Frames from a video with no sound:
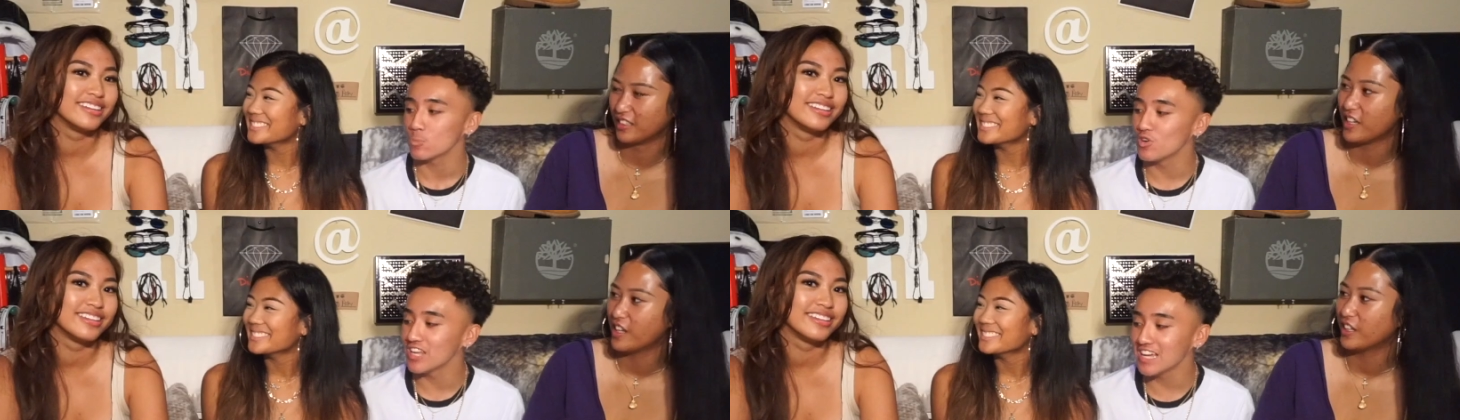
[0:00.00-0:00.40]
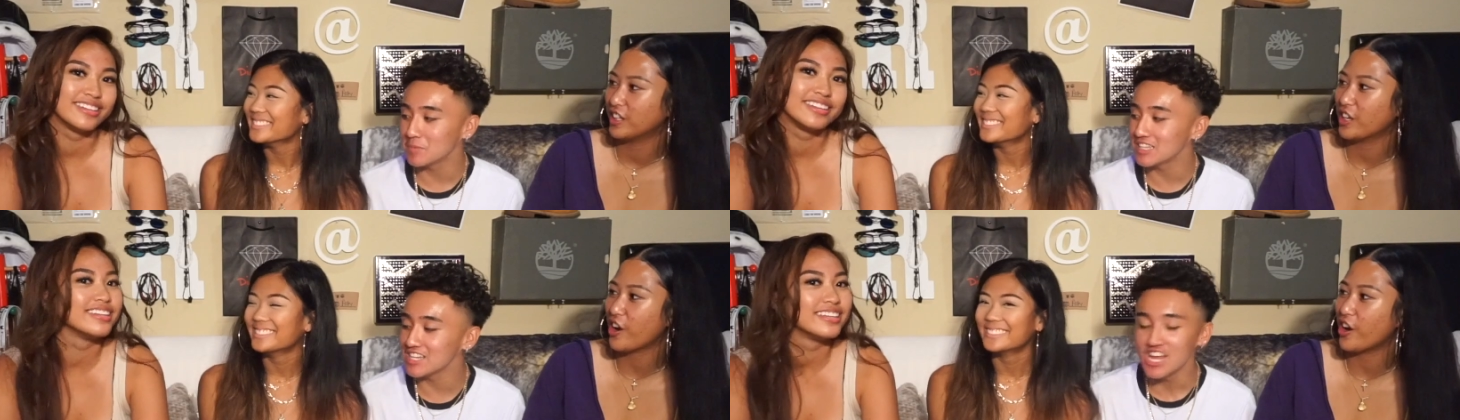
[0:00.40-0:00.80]
Speaker 1: Well, yeah, but
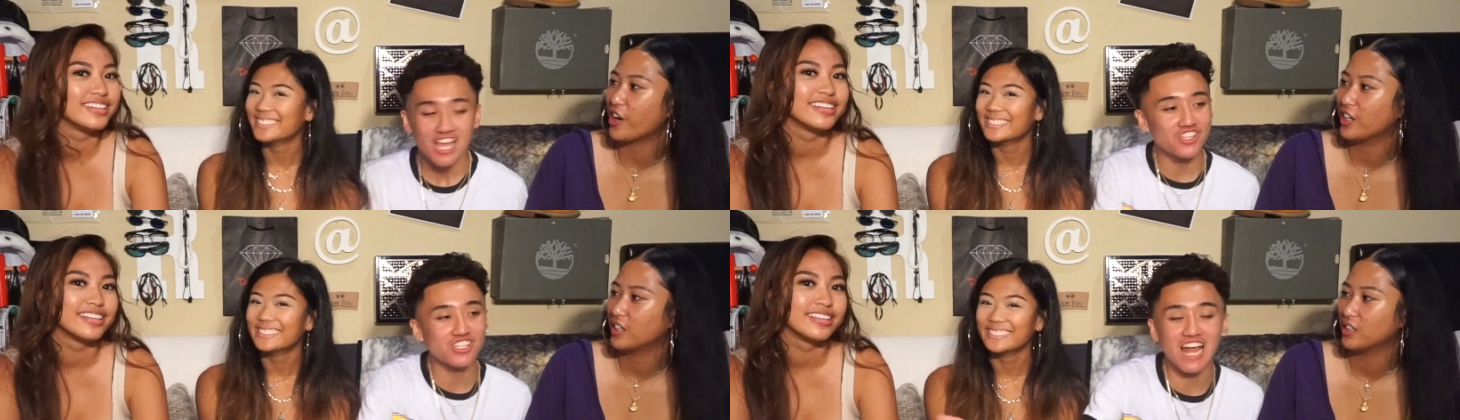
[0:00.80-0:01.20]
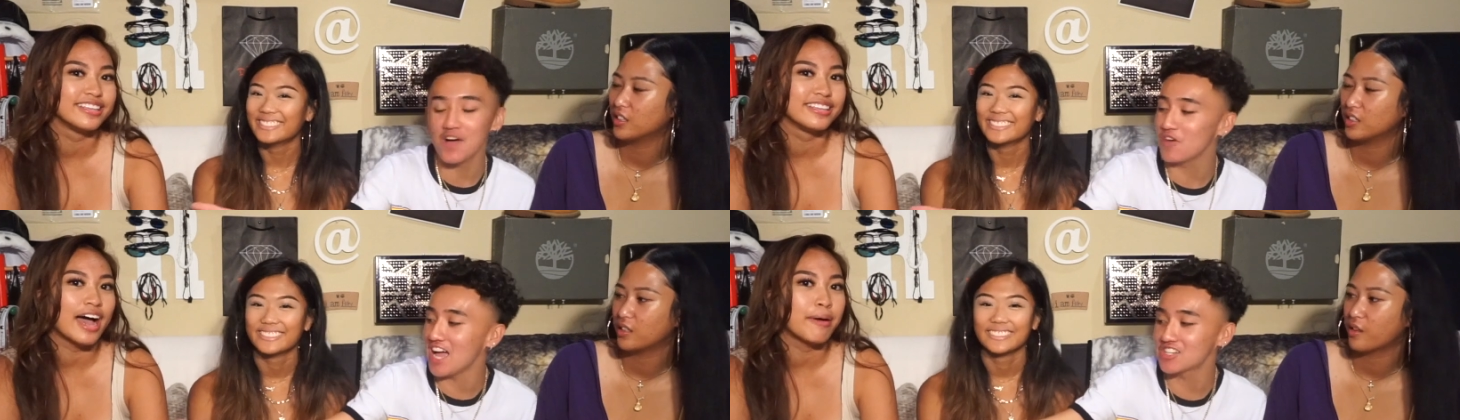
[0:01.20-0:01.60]
then she's gonna have
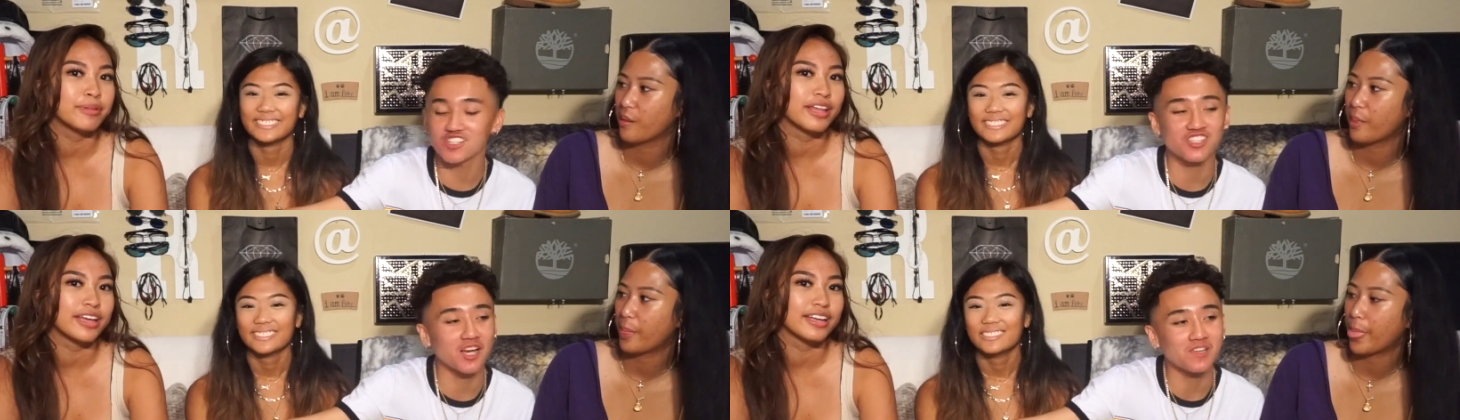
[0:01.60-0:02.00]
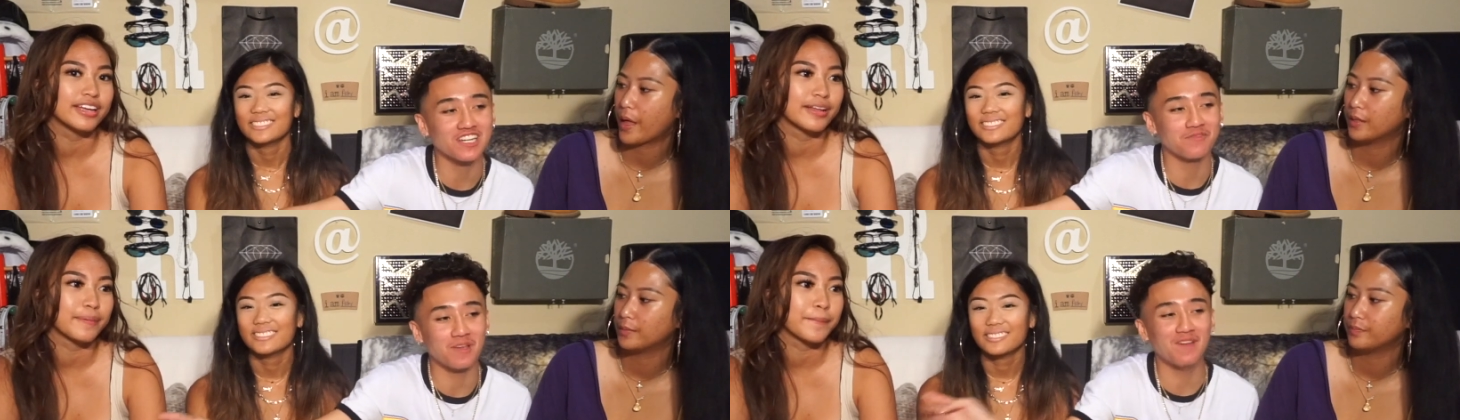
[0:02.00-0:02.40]
an yeah, extra like, subject
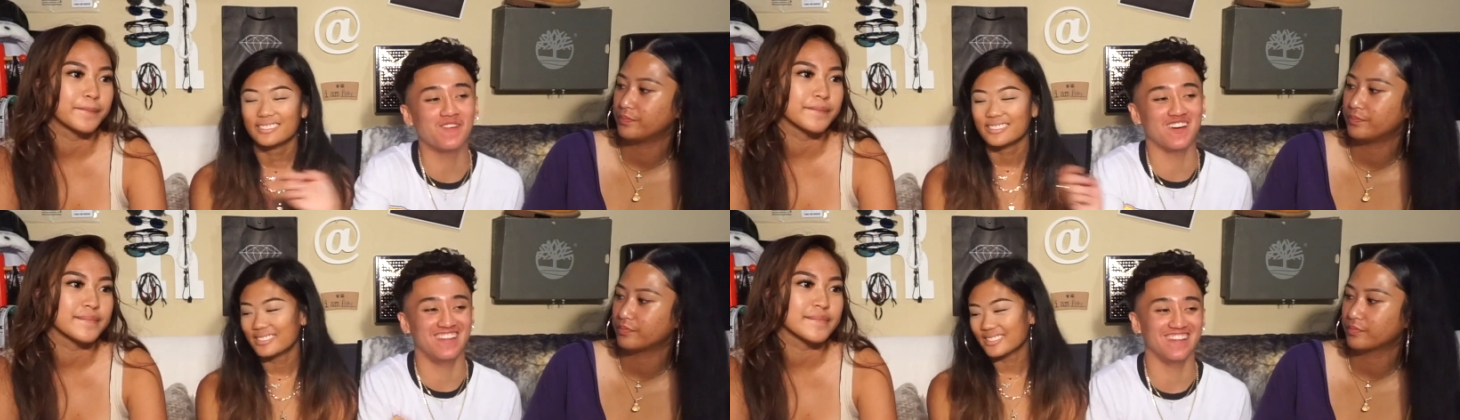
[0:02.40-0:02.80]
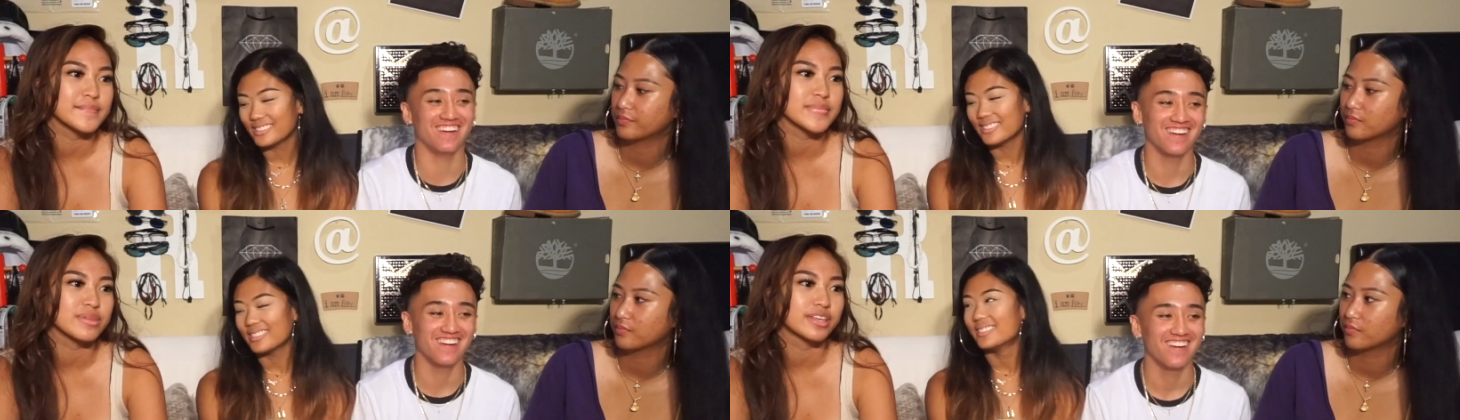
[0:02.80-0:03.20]
of paper in
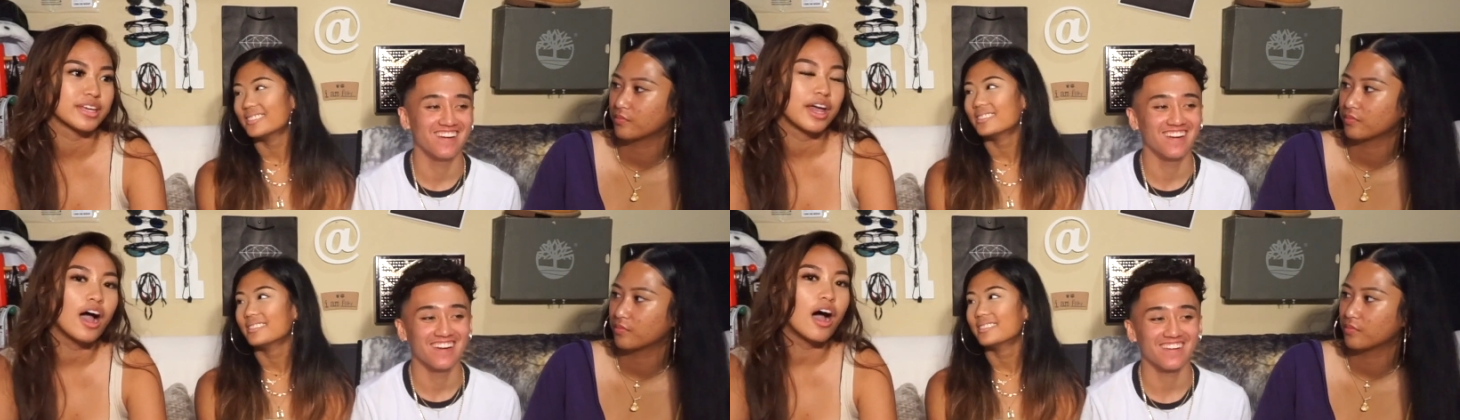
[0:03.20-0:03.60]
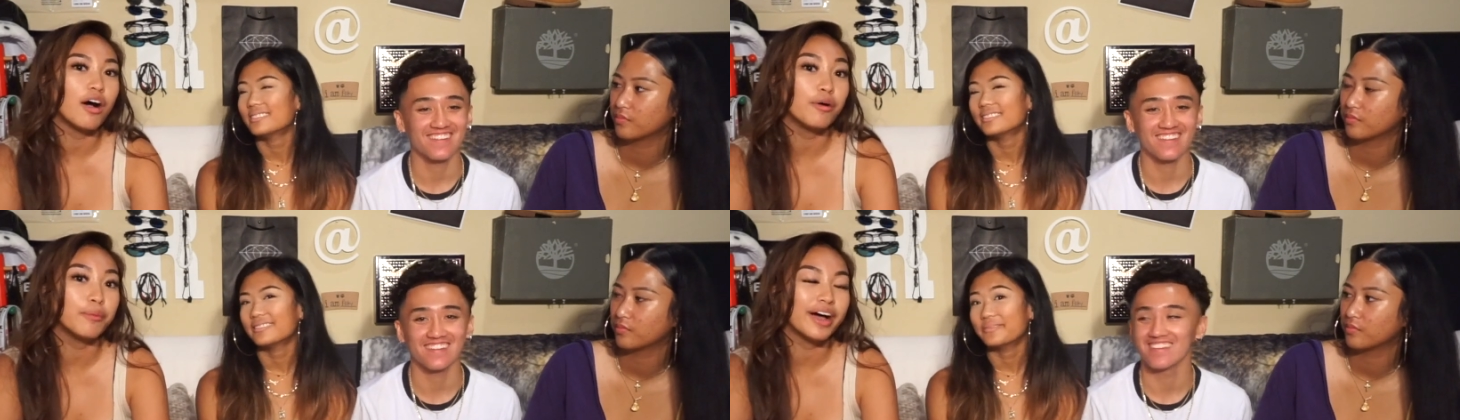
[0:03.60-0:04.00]
there.
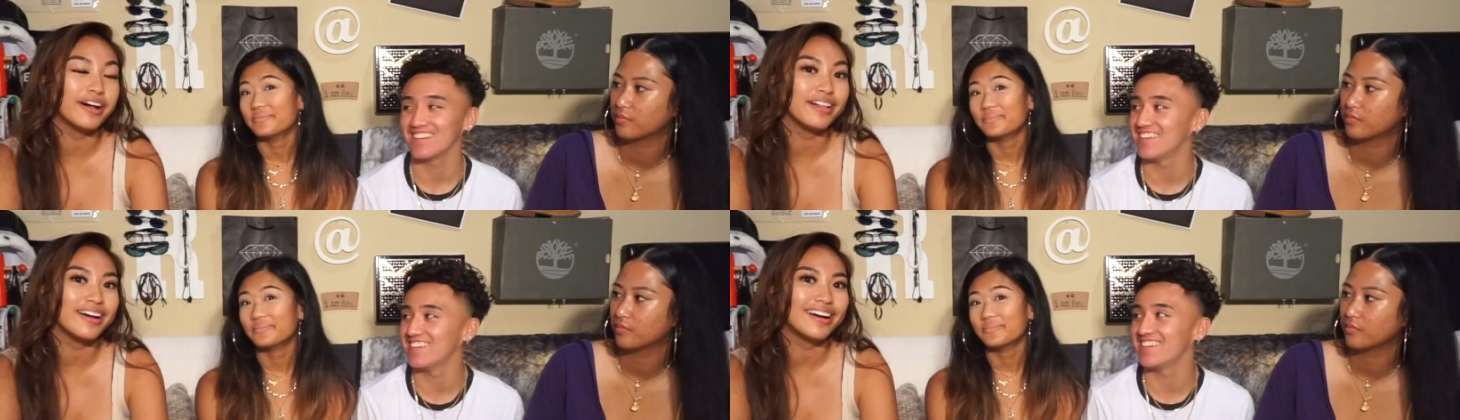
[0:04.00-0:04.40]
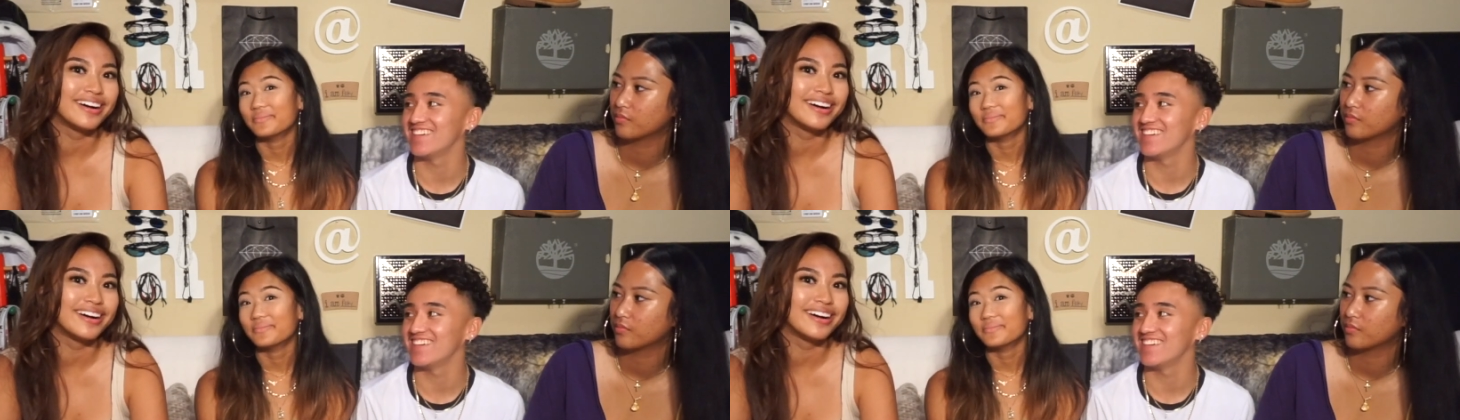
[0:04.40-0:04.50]
Speaker 2: Oh well,